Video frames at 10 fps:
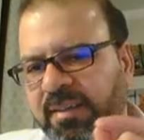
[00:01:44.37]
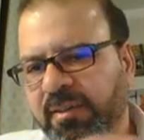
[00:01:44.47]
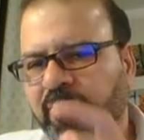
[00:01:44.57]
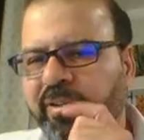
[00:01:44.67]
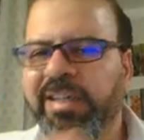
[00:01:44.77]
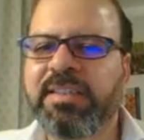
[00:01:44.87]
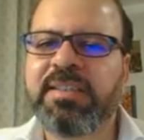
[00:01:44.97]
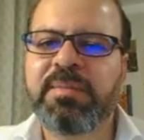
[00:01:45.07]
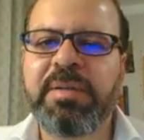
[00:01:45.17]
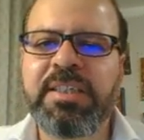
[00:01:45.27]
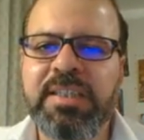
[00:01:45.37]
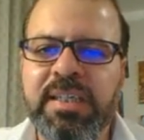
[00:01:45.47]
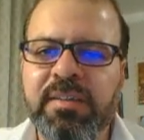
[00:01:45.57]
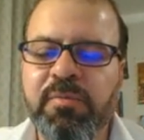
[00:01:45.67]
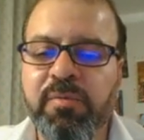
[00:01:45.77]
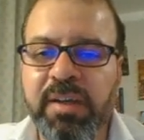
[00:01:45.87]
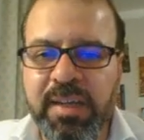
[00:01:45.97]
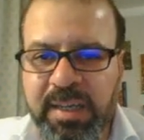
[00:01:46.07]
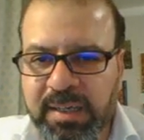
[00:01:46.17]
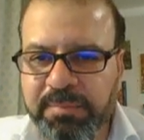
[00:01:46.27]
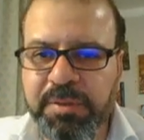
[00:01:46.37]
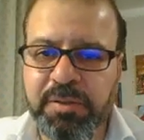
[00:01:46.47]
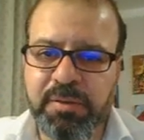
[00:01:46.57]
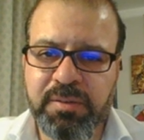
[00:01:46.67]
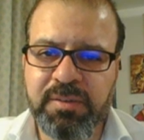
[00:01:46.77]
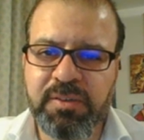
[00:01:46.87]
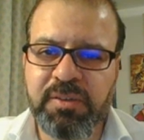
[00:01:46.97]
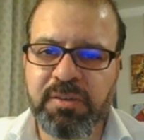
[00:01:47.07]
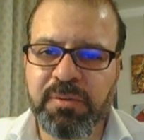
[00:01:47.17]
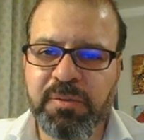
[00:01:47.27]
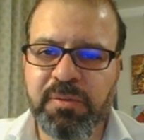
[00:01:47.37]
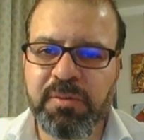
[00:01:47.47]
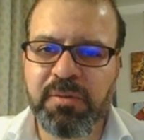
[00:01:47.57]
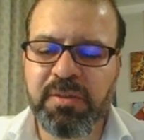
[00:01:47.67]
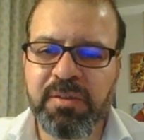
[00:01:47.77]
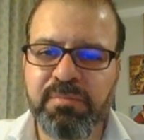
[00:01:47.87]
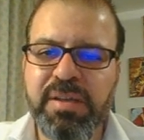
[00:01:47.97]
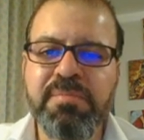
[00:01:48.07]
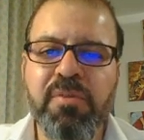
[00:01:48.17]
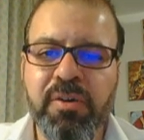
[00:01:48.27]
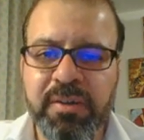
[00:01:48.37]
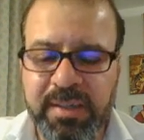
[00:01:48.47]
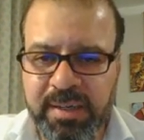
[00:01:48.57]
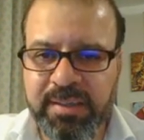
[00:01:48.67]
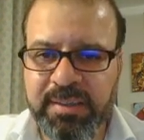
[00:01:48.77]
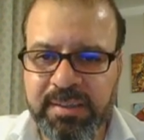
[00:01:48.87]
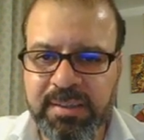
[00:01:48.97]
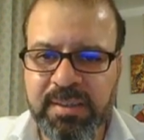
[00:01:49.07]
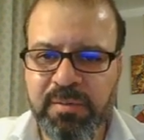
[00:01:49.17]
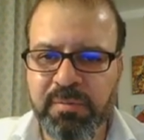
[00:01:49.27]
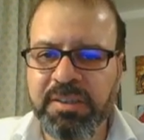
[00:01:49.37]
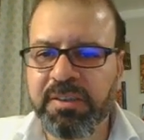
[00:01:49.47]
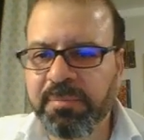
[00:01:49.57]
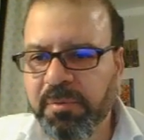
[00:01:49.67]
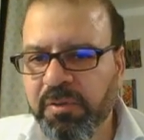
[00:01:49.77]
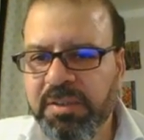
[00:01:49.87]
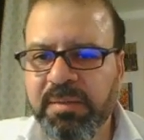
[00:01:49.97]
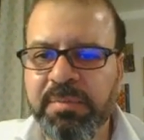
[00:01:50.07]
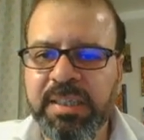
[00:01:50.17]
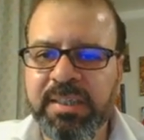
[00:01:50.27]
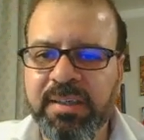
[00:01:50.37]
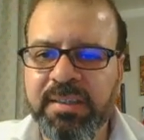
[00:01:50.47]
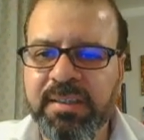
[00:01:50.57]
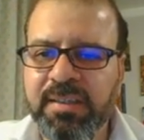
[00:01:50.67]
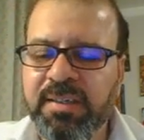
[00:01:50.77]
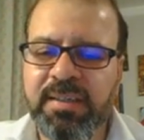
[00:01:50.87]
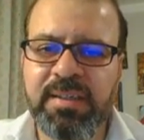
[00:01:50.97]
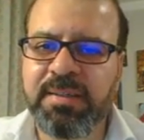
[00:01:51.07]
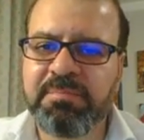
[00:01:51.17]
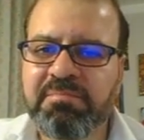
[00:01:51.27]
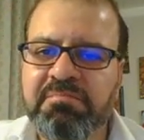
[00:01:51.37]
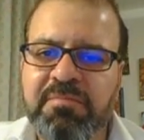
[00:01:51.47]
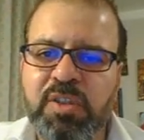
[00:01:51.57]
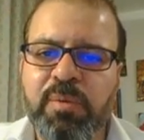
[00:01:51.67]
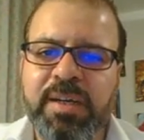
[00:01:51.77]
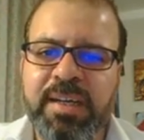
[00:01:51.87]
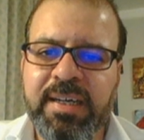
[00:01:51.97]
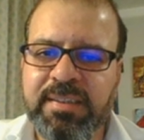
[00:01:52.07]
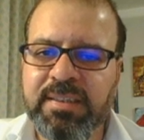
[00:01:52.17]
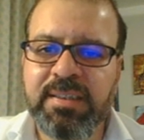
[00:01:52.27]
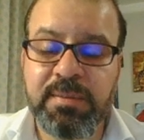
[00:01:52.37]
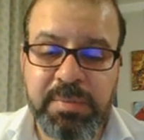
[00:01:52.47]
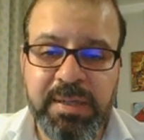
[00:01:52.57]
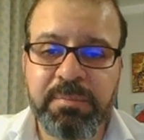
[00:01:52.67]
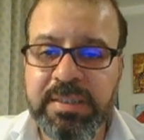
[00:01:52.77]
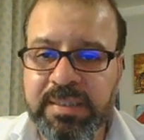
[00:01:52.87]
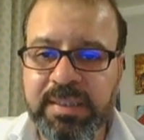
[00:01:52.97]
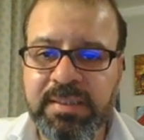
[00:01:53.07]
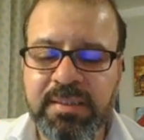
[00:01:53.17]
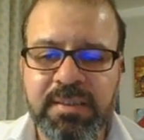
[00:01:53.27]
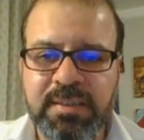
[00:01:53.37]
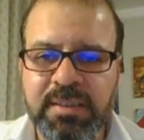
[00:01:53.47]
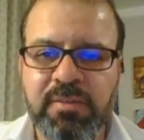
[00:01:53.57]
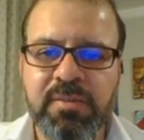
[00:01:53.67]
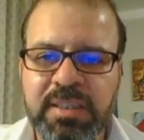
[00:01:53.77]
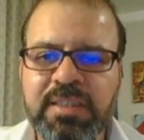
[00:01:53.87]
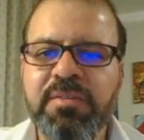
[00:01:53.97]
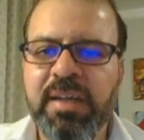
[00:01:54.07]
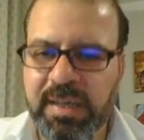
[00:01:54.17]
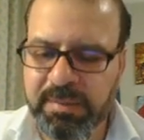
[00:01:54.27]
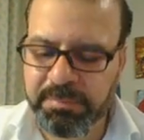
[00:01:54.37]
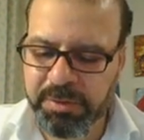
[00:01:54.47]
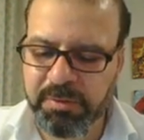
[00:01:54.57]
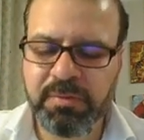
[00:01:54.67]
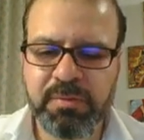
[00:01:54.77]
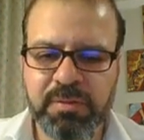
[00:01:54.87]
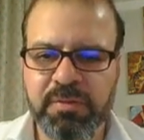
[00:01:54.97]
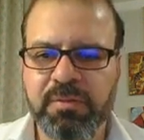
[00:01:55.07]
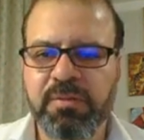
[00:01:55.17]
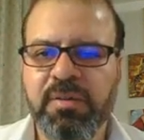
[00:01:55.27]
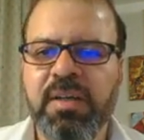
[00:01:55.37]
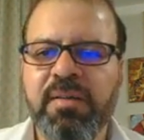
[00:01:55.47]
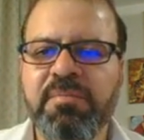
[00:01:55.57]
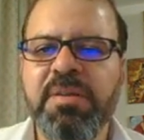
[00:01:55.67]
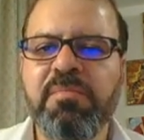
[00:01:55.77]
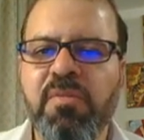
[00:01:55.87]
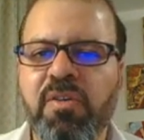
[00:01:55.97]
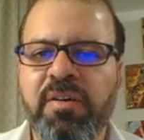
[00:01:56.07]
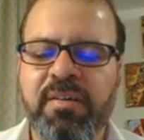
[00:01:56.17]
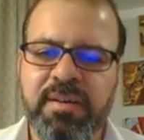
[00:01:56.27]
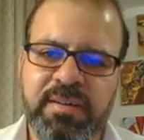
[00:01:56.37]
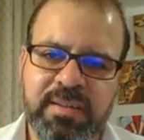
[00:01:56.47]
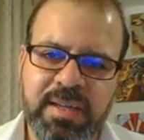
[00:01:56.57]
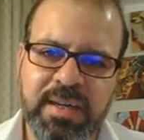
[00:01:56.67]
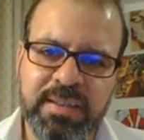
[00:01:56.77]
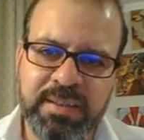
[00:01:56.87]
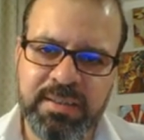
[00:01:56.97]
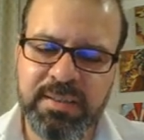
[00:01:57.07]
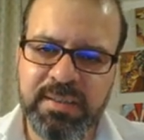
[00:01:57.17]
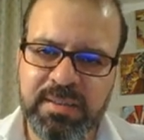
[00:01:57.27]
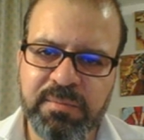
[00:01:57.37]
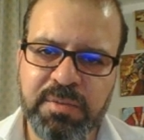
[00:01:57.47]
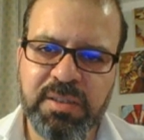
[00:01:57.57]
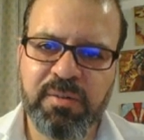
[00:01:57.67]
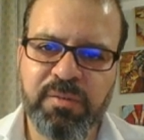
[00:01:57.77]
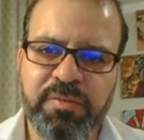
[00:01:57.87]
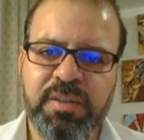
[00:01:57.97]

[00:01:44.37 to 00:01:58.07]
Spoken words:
quick spell check will help you to be more authentic when your reports are being read. Nobody likes spell mistakes. So this will help you to be more authentic in terms of